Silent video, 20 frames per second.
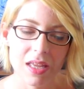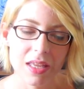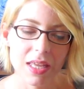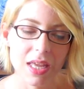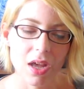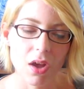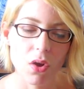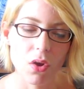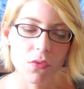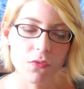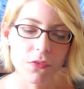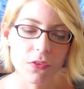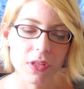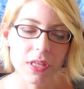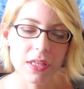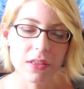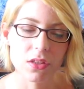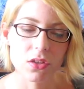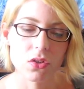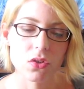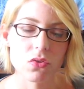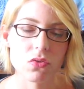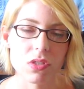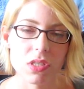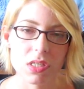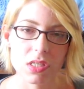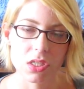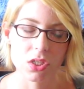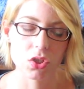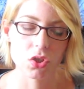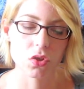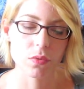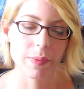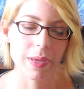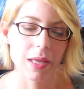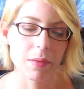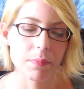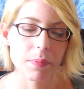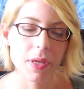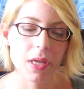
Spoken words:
Yeah, hopefully the news isn't too bad.